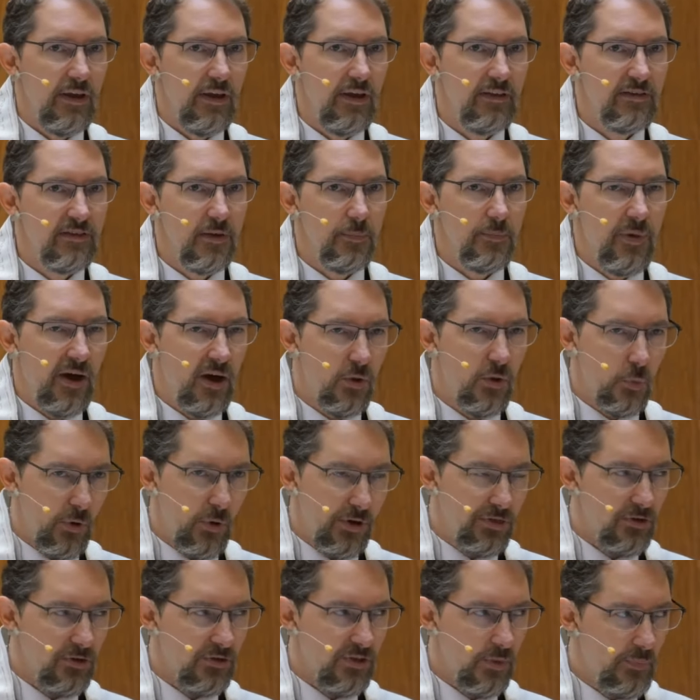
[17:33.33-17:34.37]
It's about
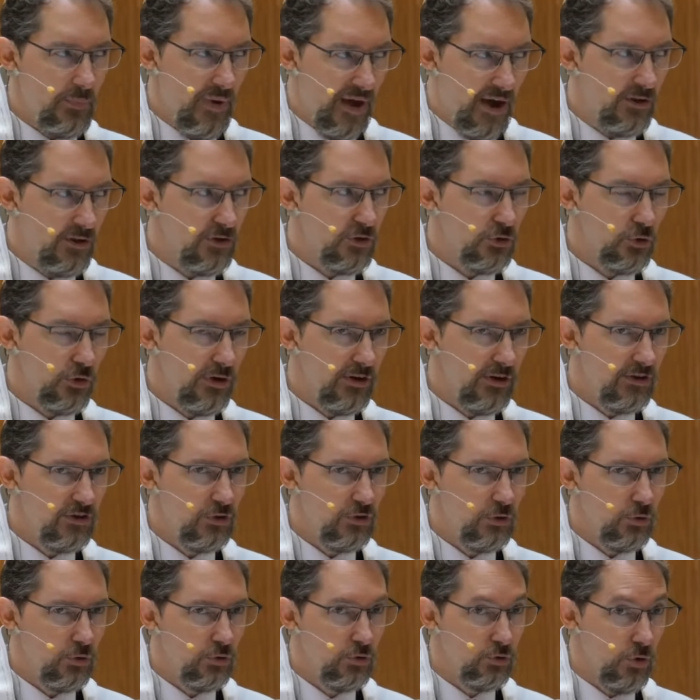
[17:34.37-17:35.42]
whether the
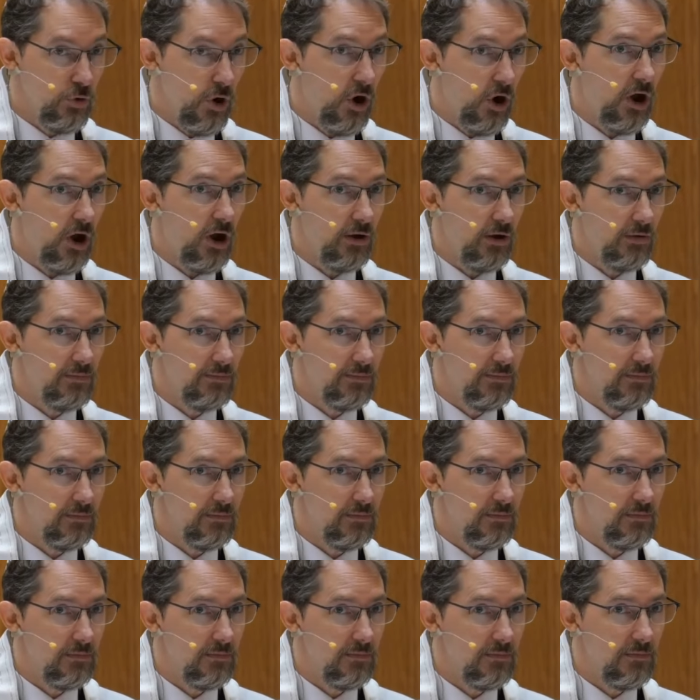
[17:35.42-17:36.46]
boundaries you draw
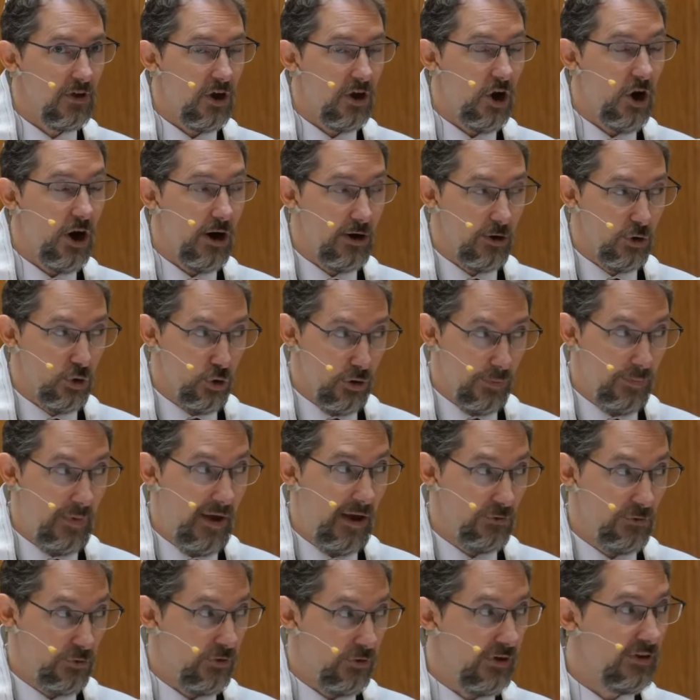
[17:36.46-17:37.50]
are good
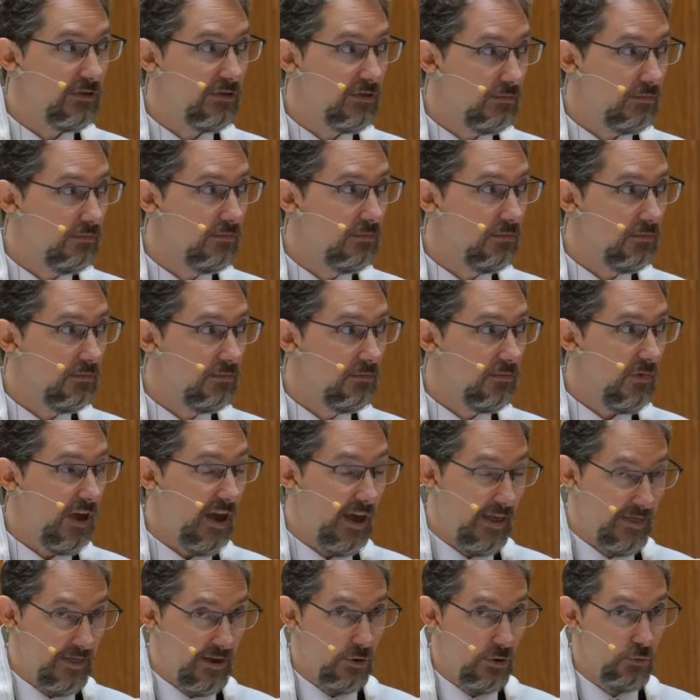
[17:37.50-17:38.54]
boundaries
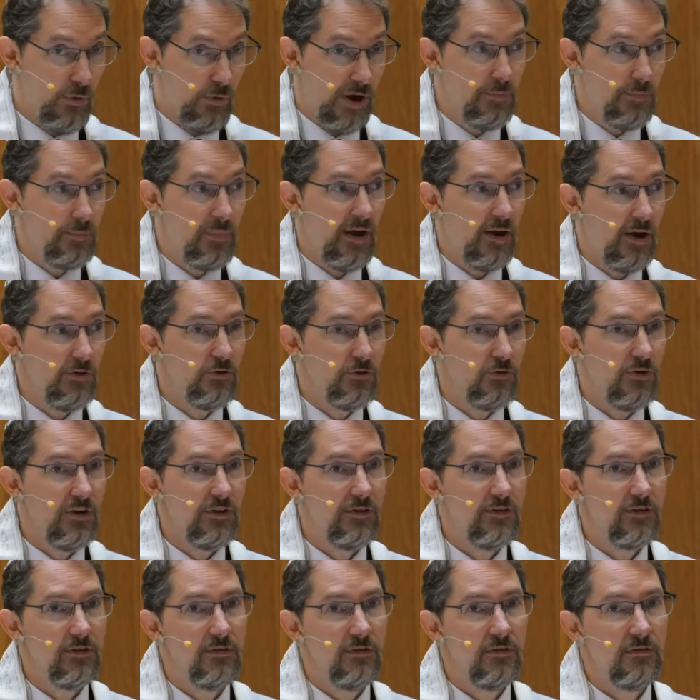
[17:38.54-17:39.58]
and they're right
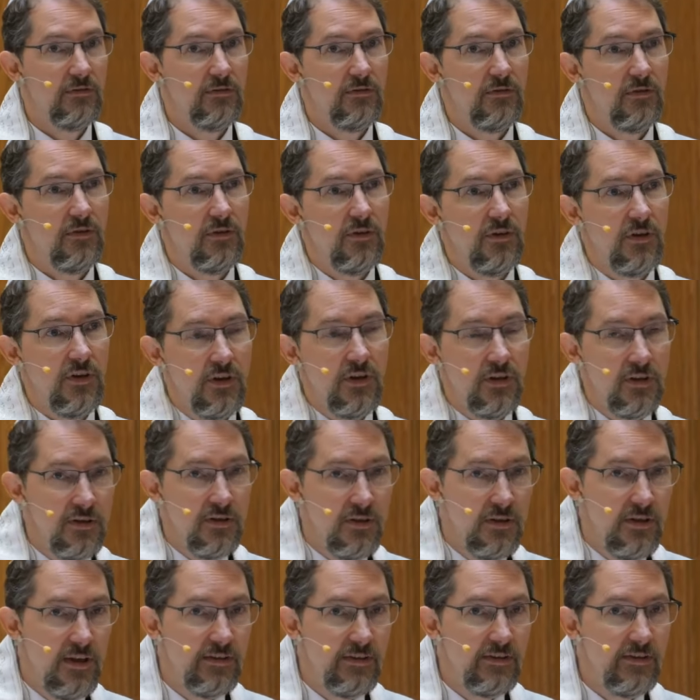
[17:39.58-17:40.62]
boundaries.
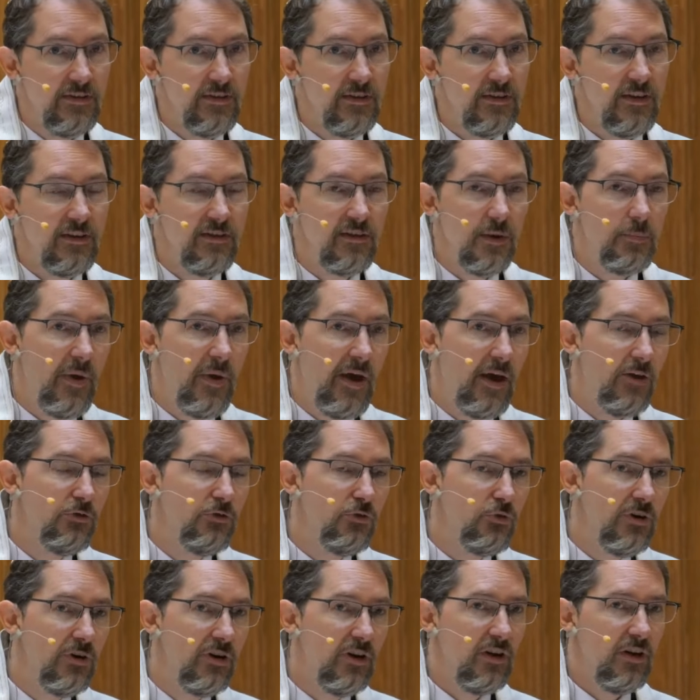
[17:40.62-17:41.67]
This is a
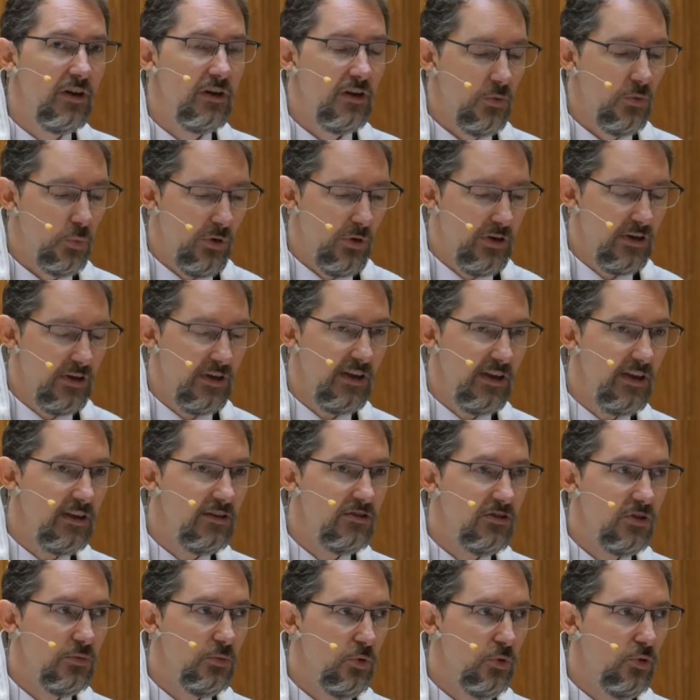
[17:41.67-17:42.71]
boundary we
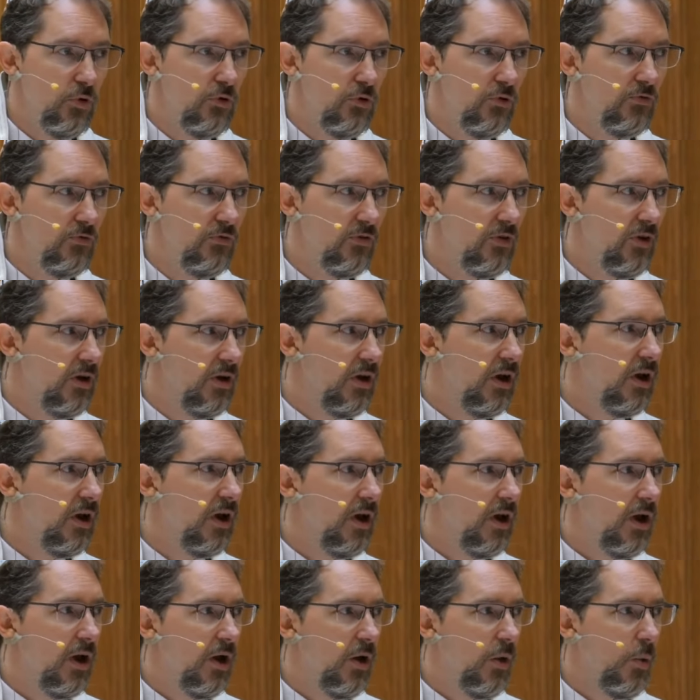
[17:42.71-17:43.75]
need to move
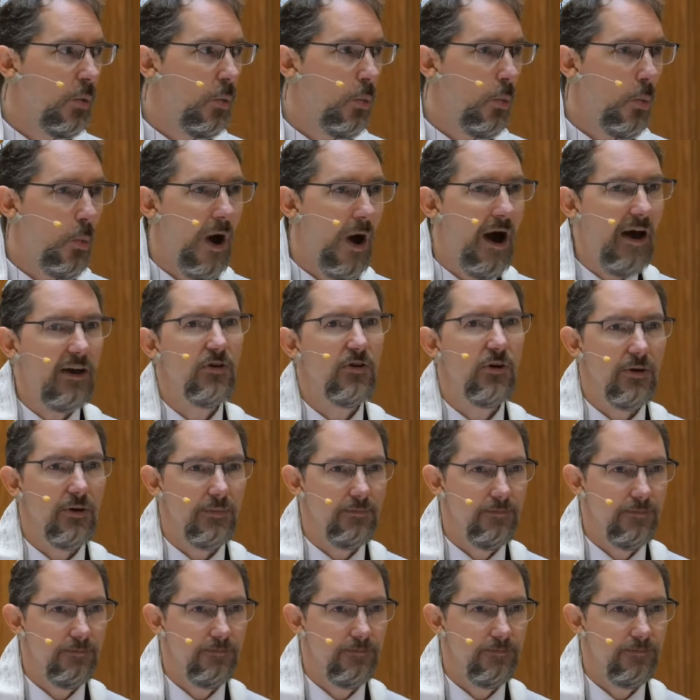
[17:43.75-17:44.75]
wider.